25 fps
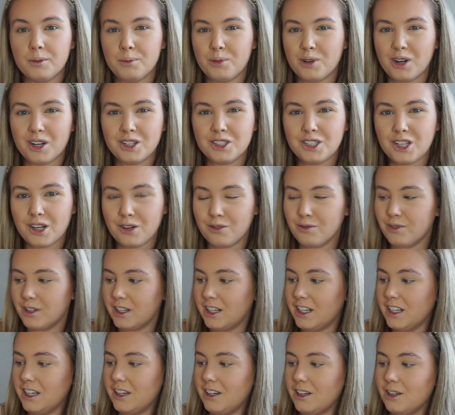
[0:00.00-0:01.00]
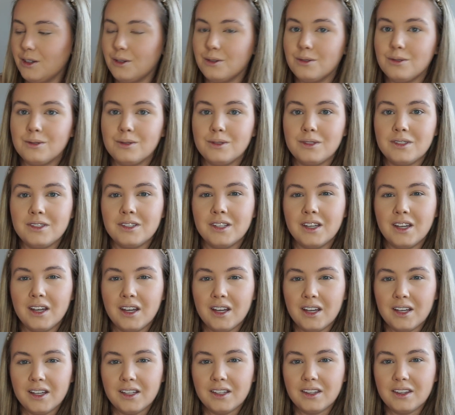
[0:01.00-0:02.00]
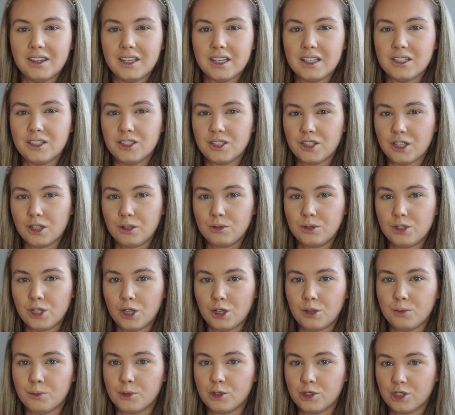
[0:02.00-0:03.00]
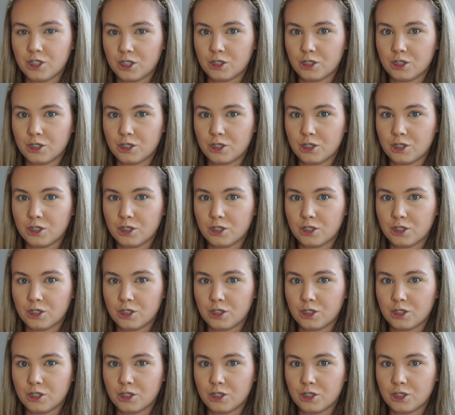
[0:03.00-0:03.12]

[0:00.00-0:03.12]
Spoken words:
but I don't really use these two too much.